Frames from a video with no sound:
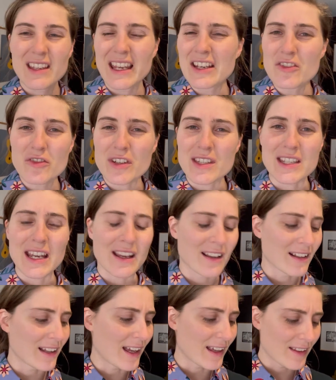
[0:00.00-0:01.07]
interesting.
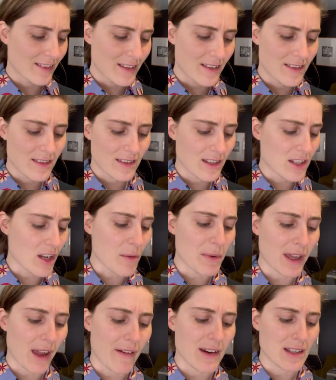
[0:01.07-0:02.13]
Like the
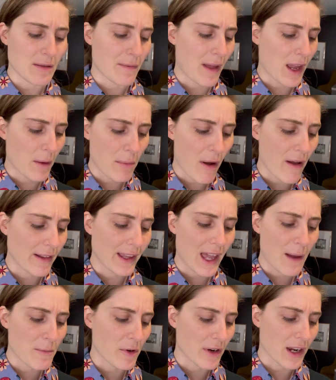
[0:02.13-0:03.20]
topic areas are like
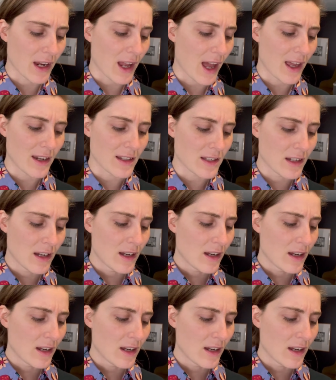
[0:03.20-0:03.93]
polyamory and